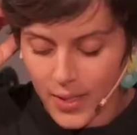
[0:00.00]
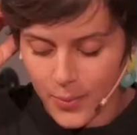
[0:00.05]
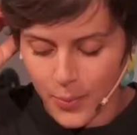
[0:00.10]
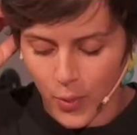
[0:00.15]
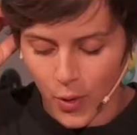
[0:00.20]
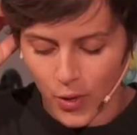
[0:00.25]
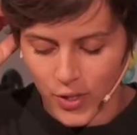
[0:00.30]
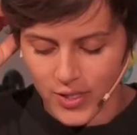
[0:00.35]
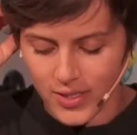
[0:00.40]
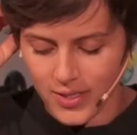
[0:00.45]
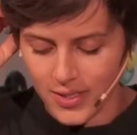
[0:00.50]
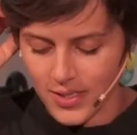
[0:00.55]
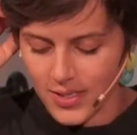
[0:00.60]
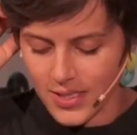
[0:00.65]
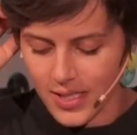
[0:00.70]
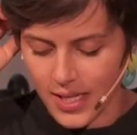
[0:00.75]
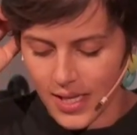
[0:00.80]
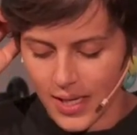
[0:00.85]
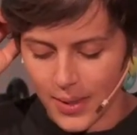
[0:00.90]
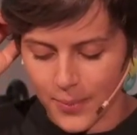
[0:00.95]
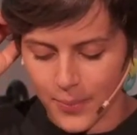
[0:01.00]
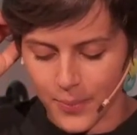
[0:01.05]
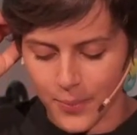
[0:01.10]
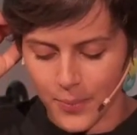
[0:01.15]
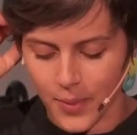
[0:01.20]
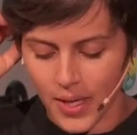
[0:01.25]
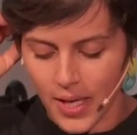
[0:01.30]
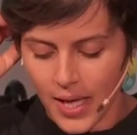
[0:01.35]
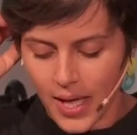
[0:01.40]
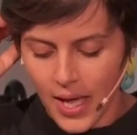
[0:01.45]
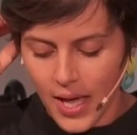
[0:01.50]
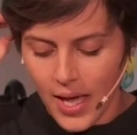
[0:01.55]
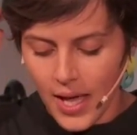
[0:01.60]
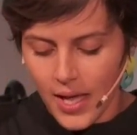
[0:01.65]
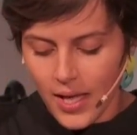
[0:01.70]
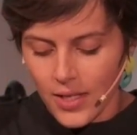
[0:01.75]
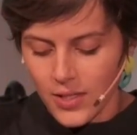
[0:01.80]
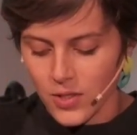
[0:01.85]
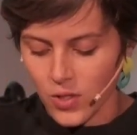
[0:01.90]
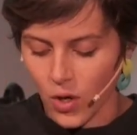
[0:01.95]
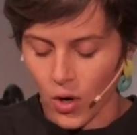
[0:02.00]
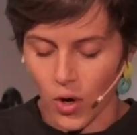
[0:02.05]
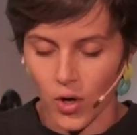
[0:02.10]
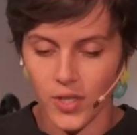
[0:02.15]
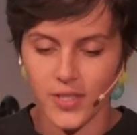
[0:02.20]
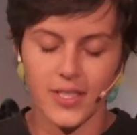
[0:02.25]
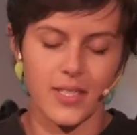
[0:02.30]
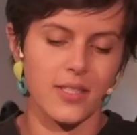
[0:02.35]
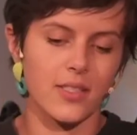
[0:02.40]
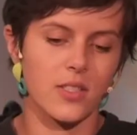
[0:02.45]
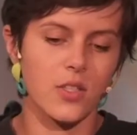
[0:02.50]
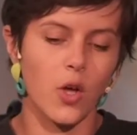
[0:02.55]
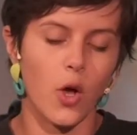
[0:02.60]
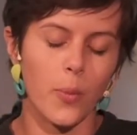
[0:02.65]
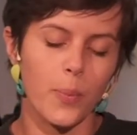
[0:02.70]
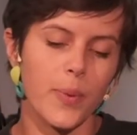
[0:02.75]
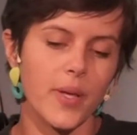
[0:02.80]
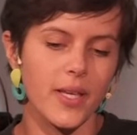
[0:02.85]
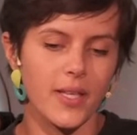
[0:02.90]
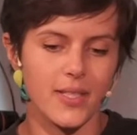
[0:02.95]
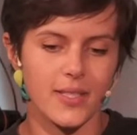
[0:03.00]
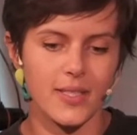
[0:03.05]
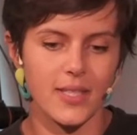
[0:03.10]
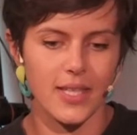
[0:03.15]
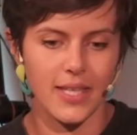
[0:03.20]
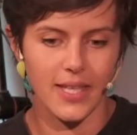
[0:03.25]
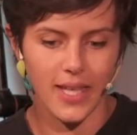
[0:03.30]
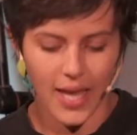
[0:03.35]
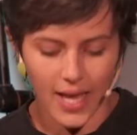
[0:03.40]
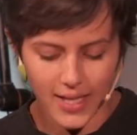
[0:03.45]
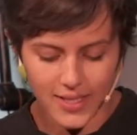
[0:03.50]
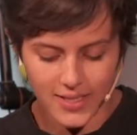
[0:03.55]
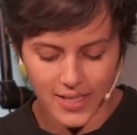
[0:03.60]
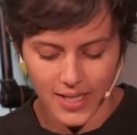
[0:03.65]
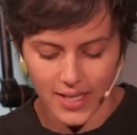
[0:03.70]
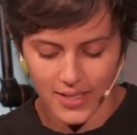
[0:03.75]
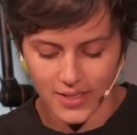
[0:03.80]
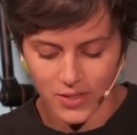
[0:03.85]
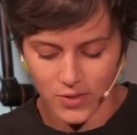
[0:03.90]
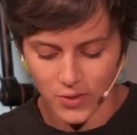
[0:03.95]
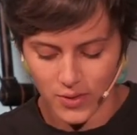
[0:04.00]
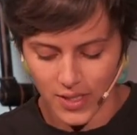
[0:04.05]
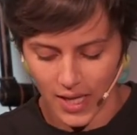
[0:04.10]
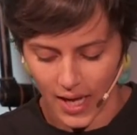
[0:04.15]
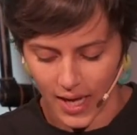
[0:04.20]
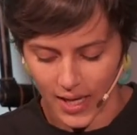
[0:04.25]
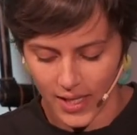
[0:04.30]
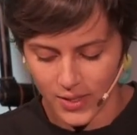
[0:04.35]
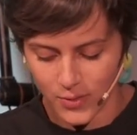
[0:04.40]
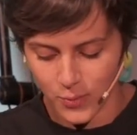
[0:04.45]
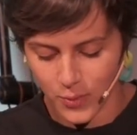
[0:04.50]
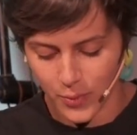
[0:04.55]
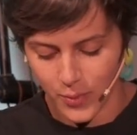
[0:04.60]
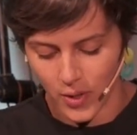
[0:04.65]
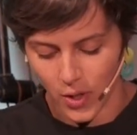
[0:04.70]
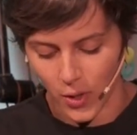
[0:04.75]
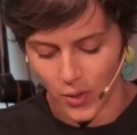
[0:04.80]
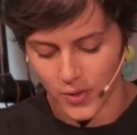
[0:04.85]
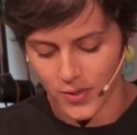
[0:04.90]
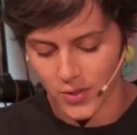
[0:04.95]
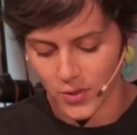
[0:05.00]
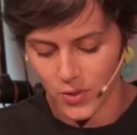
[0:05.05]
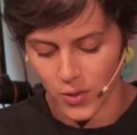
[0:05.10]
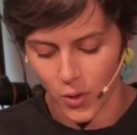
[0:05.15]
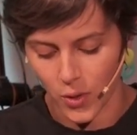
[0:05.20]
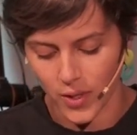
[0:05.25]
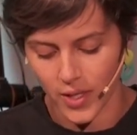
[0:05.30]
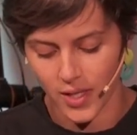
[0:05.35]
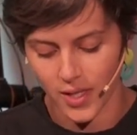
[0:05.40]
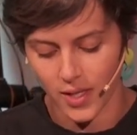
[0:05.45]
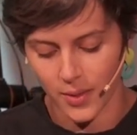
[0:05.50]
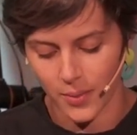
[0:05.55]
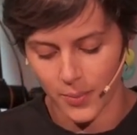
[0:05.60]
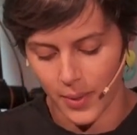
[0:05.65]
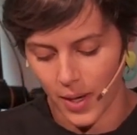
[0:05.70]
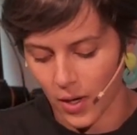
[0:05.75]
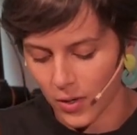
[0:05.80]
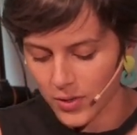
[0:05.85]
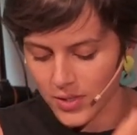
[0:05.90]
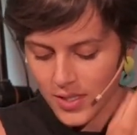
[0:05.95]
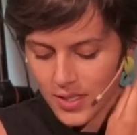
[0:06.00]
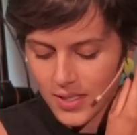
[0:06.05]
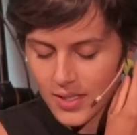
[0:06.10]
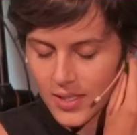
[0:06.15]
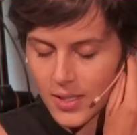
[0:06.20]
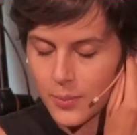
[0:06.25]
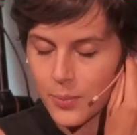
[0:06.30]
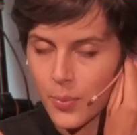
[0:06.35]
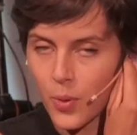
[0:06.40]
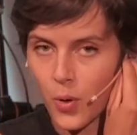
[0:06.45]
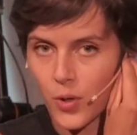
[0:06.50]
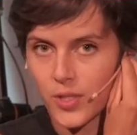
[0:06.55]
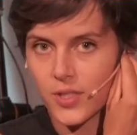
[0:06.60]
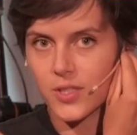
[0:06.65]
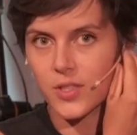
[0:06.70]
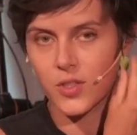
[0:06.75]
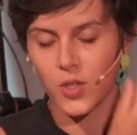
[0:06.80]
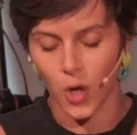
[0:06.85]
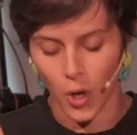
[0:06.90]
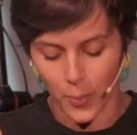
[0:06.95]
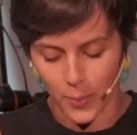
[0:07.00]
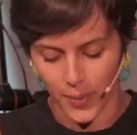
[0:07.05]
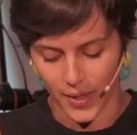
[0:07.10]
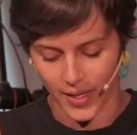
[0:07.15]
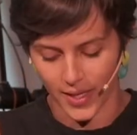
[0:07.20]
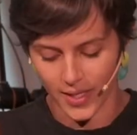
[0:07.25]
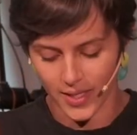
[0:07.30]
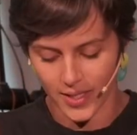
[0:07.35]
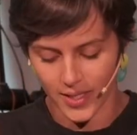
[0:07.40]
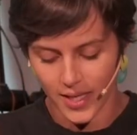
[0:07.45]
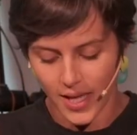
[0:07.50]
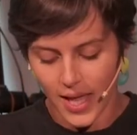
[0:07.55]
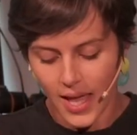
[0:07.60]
important talks and topics yet, and tonight we will also talking about an important topic.